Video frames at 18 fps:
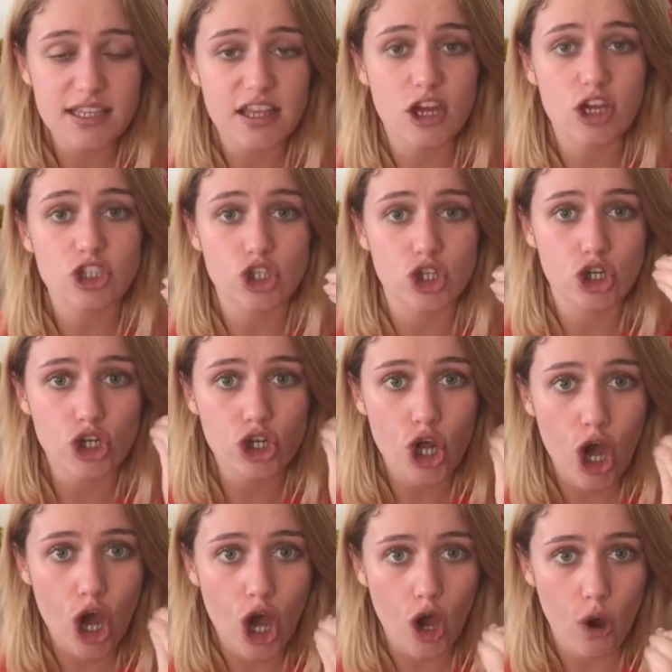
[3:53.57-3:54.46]
There is
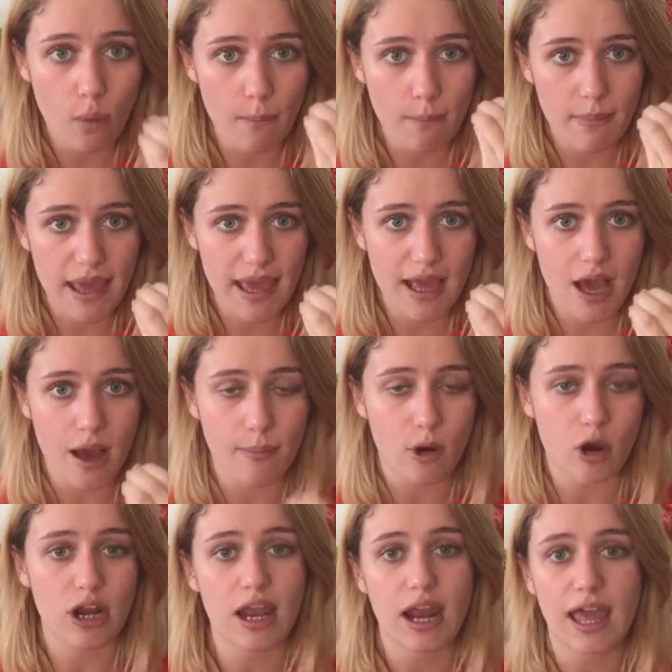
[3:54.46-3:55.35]
no
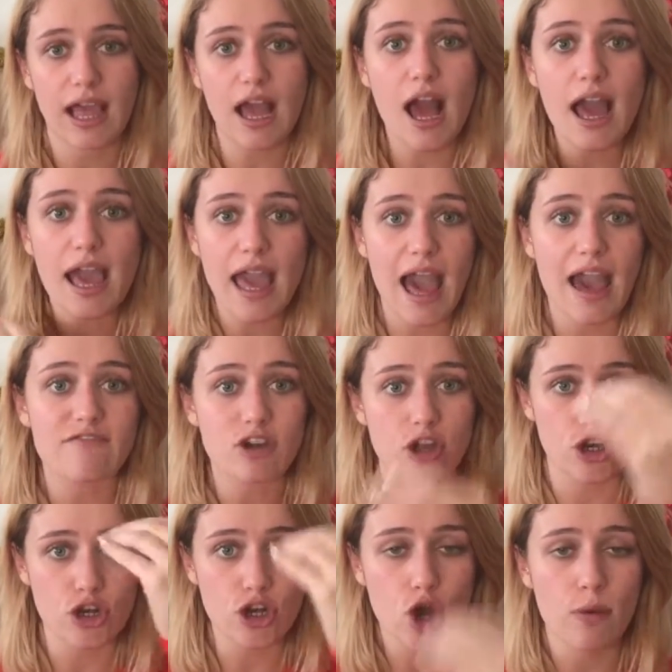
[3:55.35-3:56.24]
makeup on it. Like I
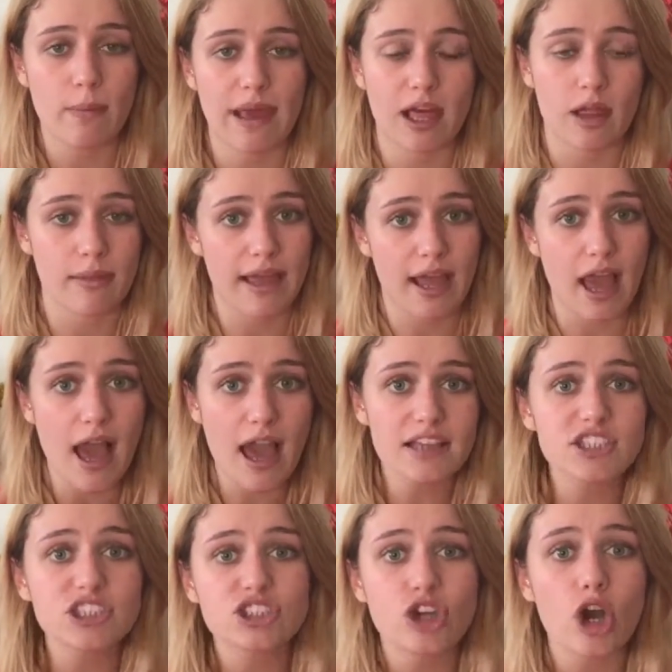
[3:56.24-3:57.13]
have no makeup. Like
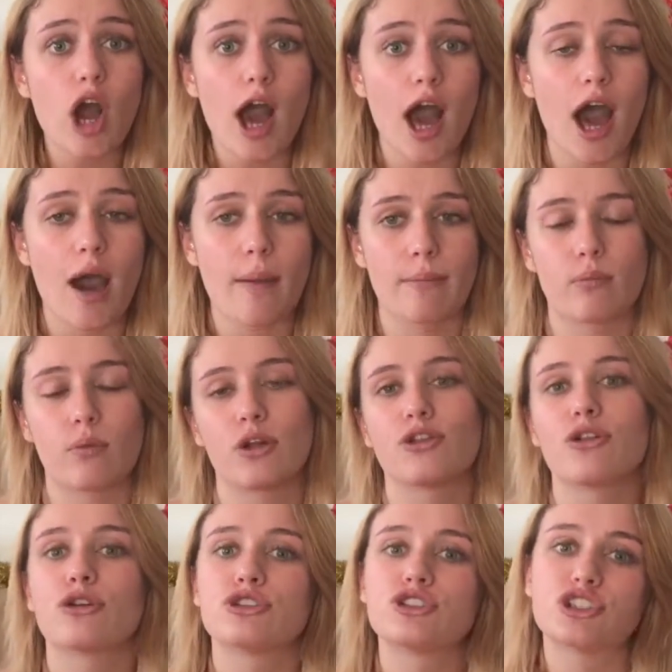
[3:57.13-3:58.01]
I just got up,
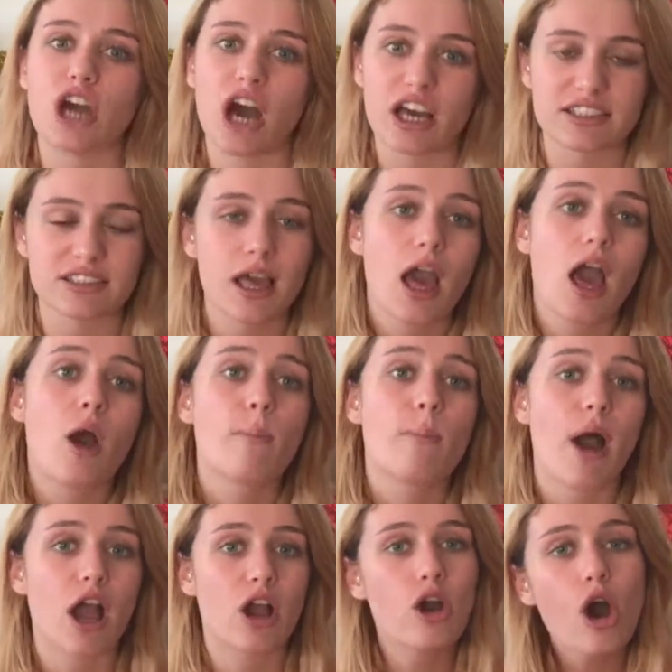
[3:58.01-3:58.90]
well not just,
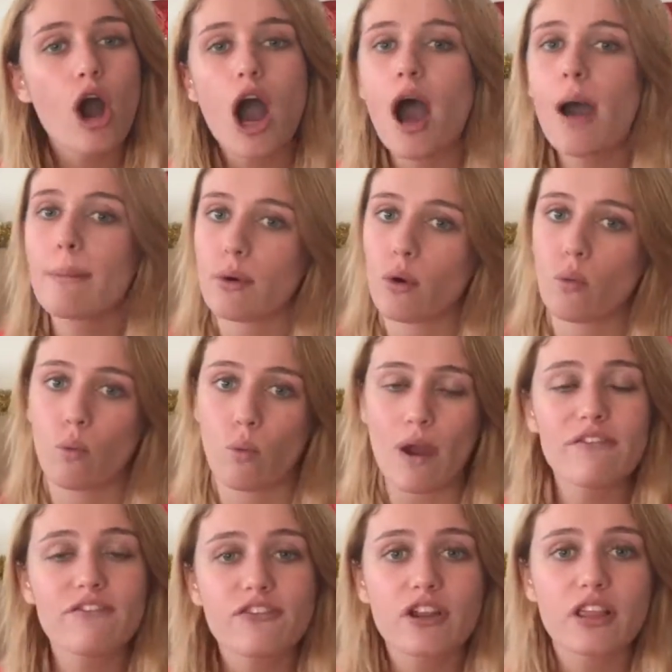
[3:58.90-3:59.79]
but I got up,
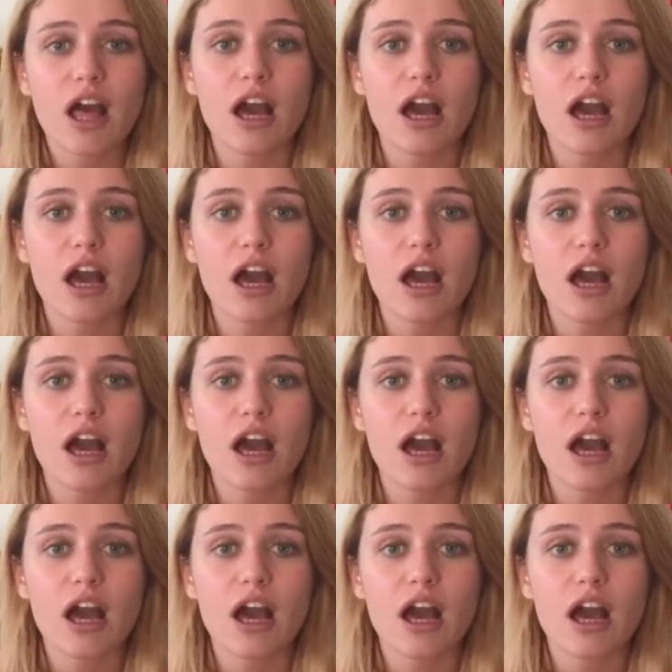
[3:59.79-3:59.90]
went for